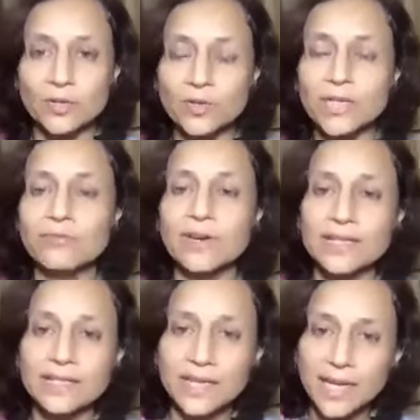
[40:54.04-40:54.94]
give
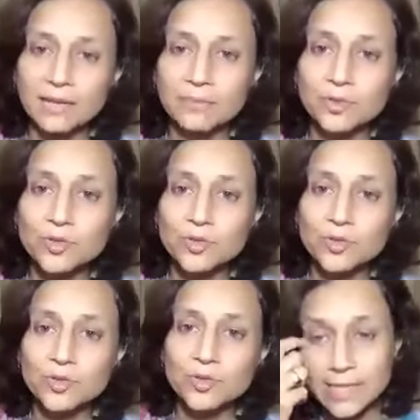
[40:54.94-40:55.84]
and take,
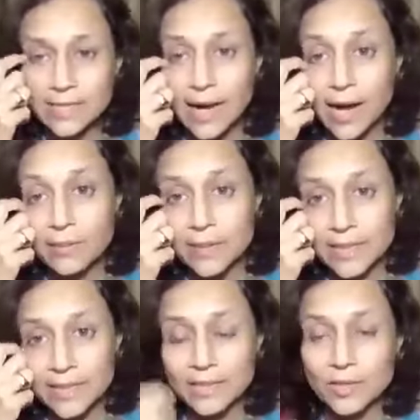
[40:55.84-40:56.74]
mutuality,
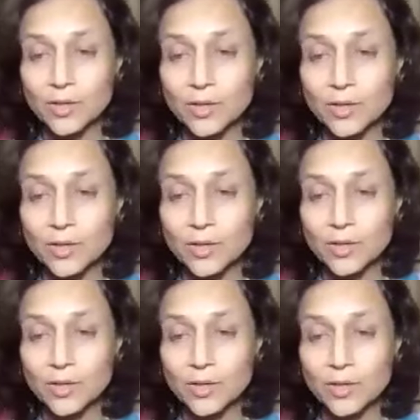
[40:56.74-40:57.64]
harmony of that,
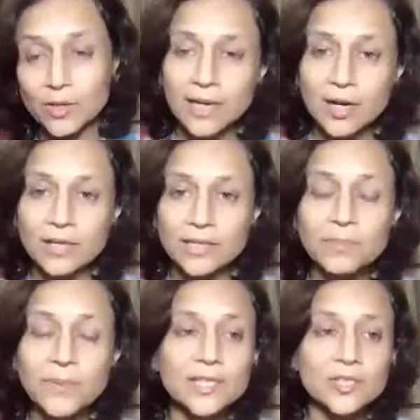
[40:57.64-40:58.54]
the
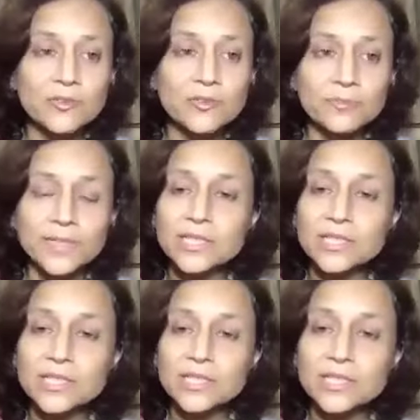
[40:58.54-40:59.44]
basis of
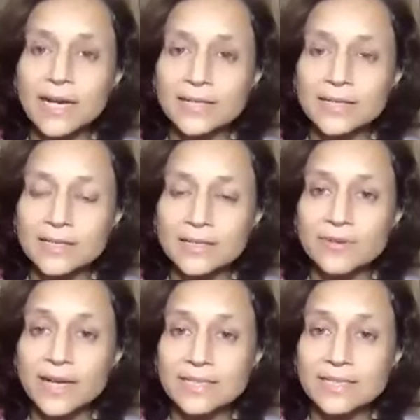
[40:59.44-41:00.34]
material and
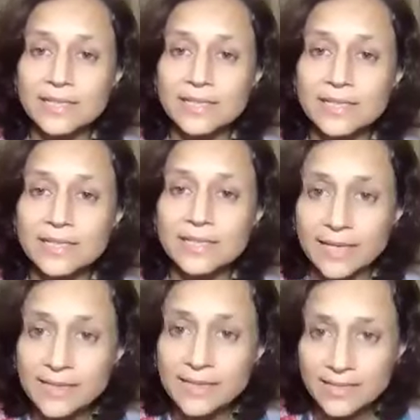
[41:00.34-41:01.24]
vital
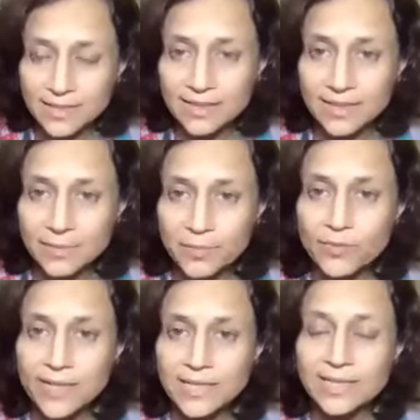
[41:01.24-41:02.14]
existence. They
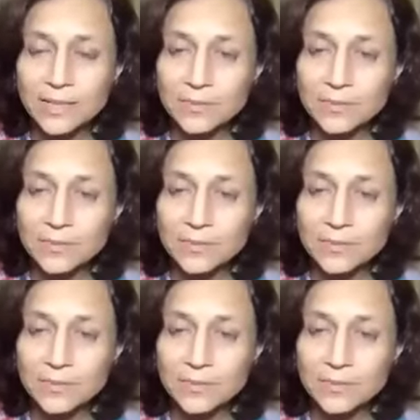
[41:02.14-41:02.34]
provided that